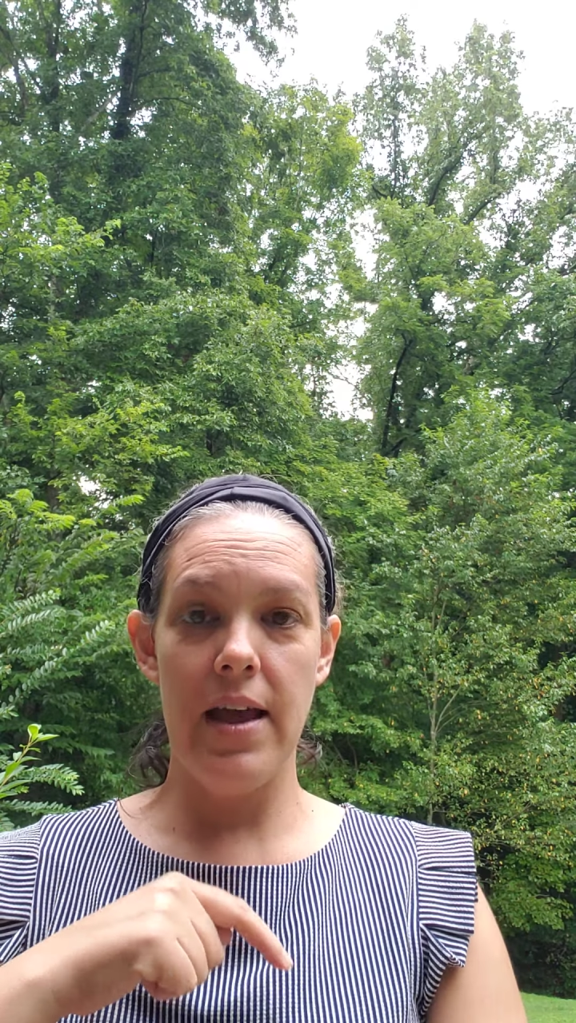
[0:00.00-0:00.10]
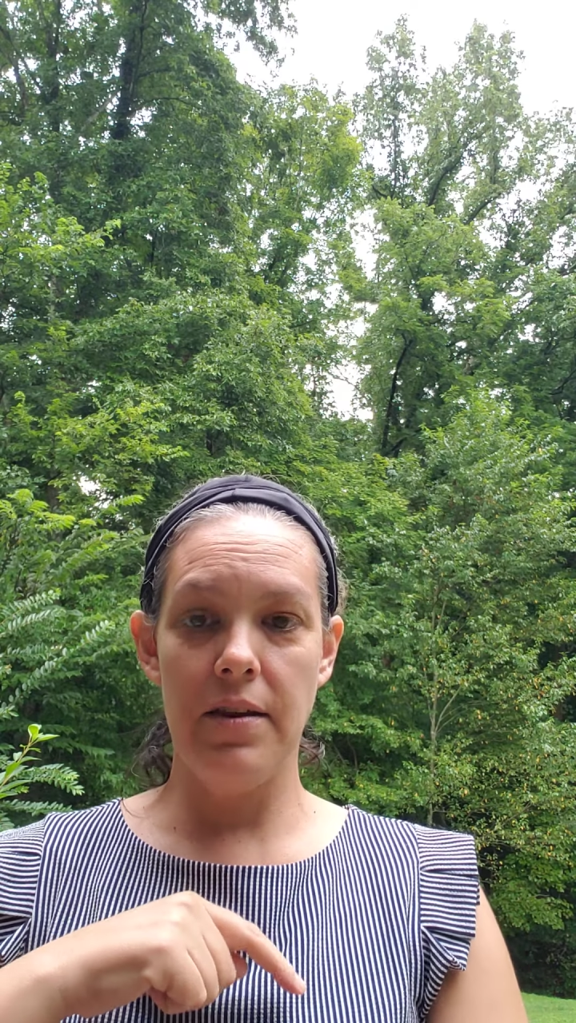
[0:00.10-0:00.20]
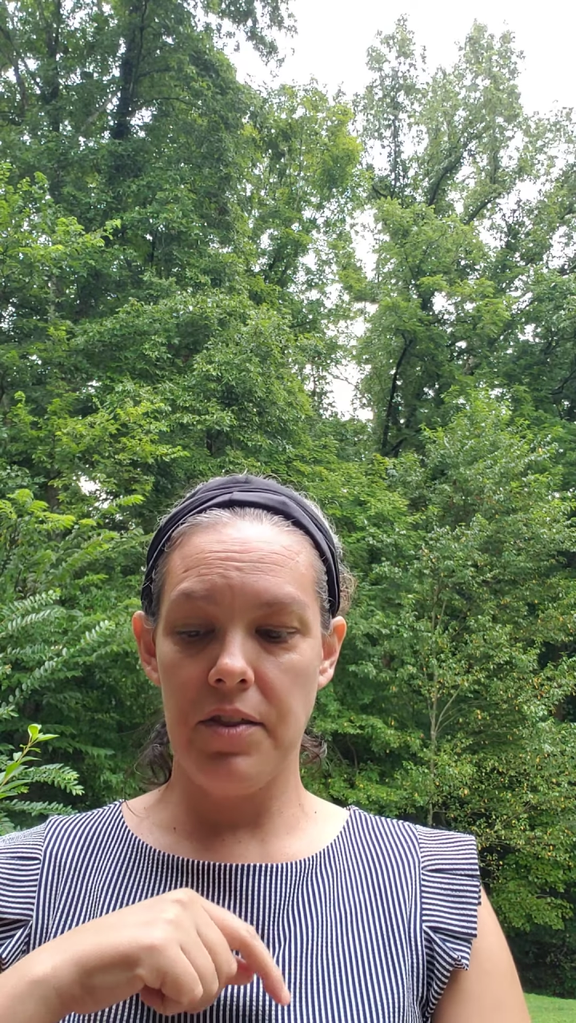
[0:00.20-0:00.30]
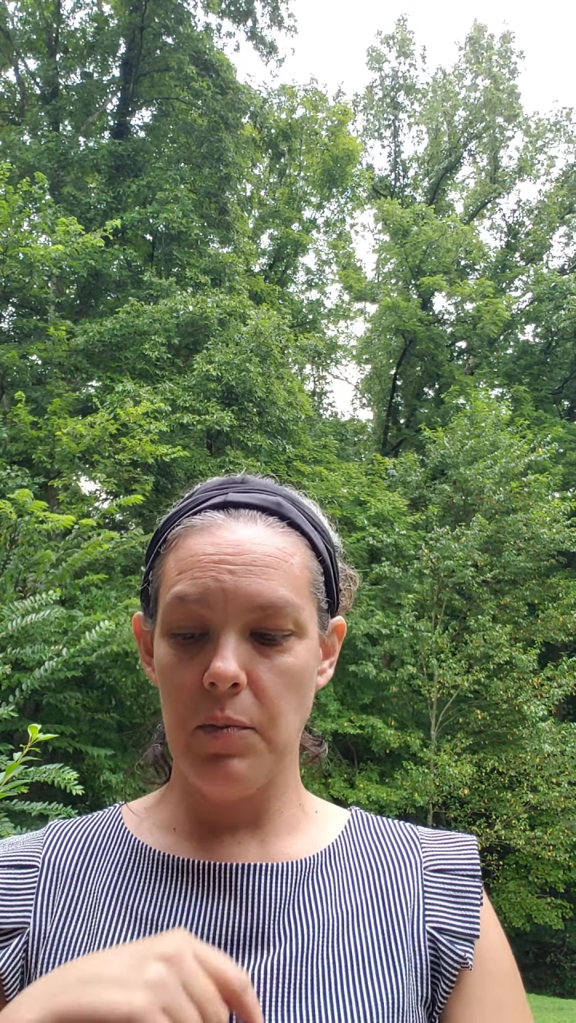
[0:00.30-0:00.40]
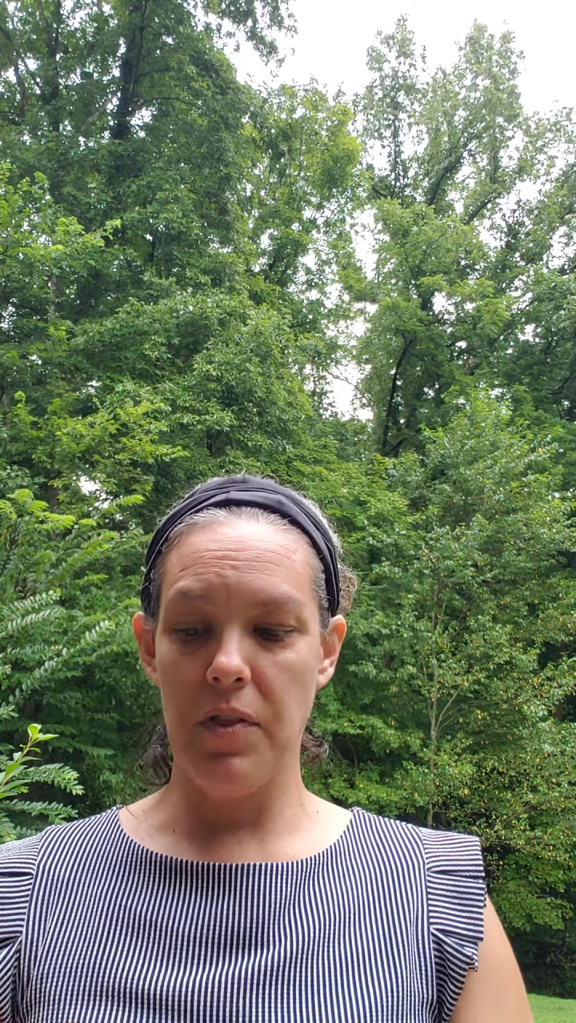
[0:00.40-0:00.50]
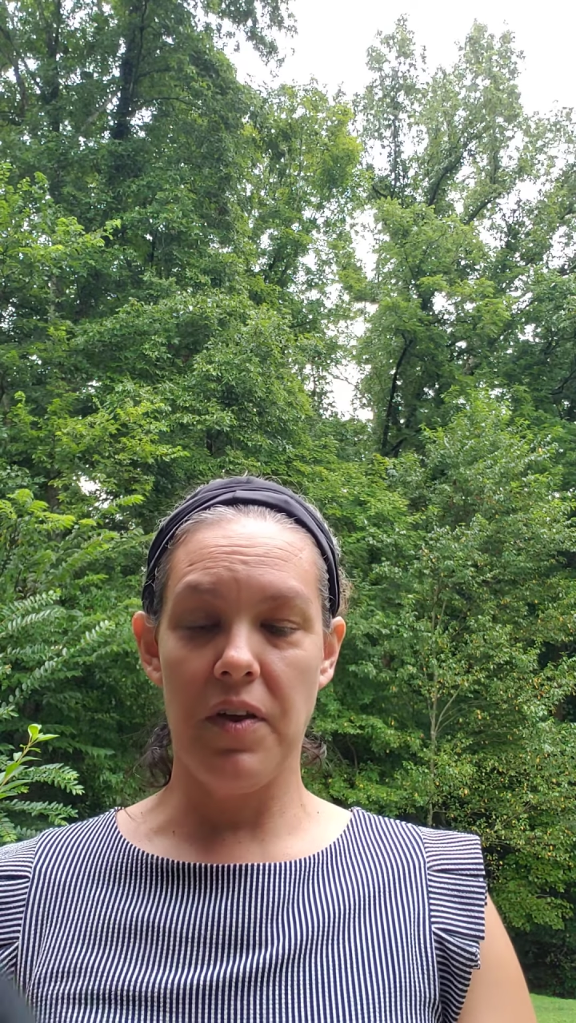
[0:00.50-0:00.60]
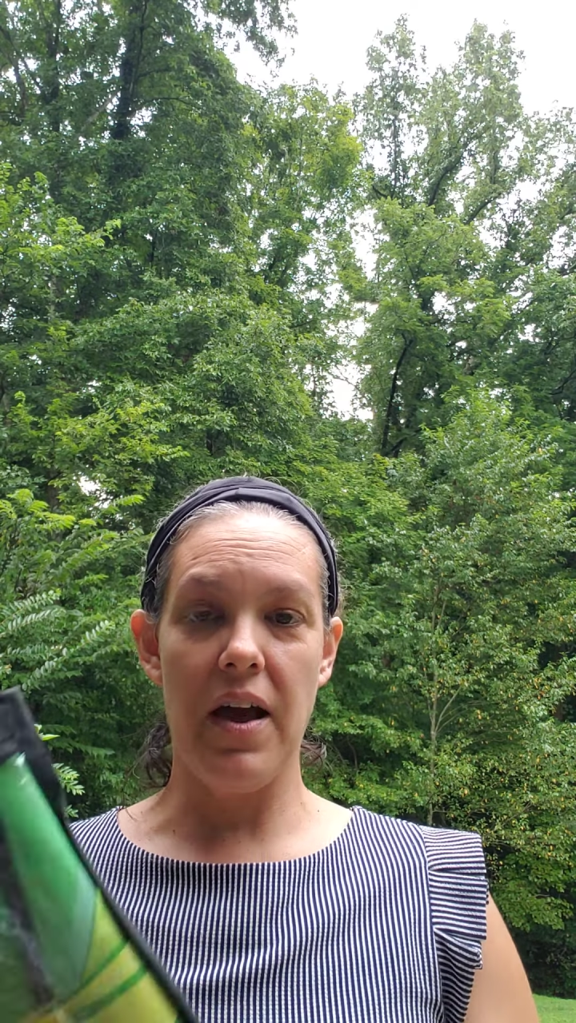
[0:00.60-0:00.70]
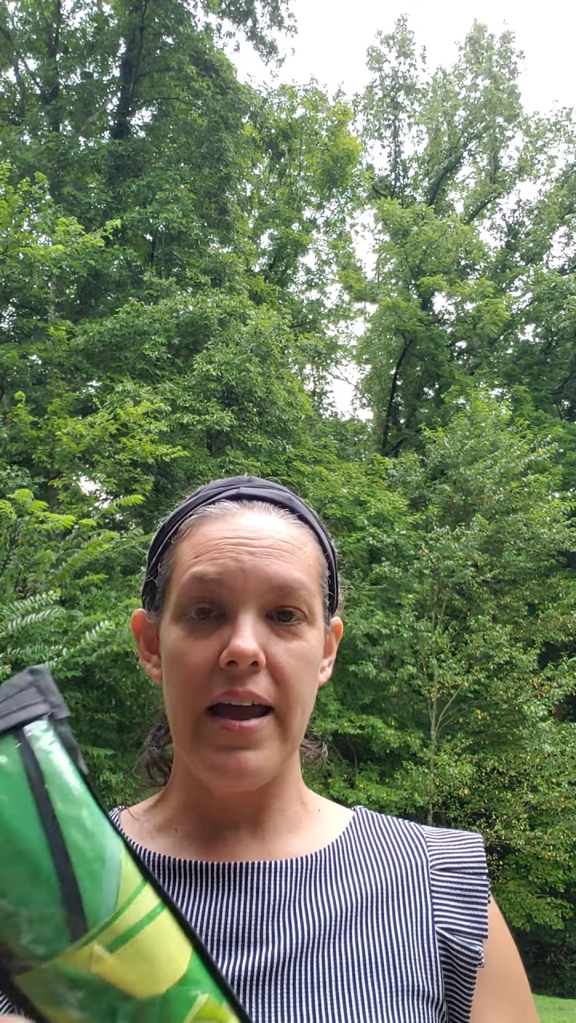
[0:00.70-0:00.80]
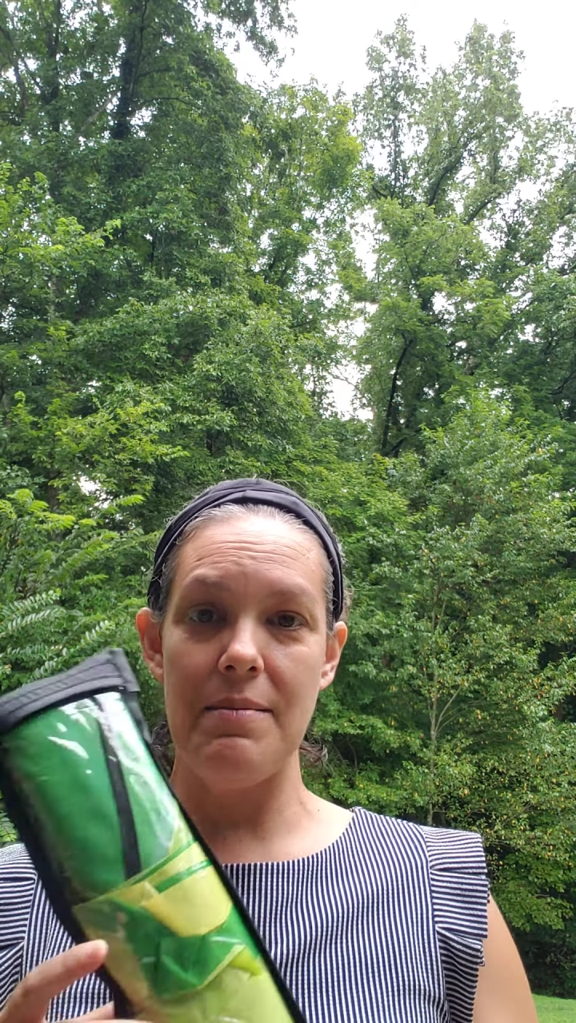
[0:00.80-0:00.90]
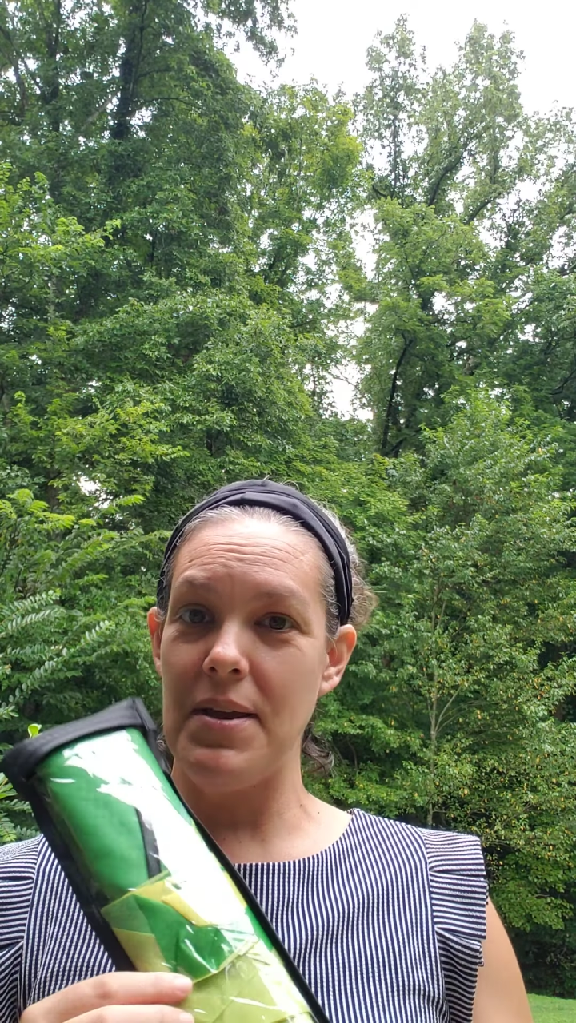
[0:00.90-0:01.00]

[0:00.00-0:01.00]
end thing with the kite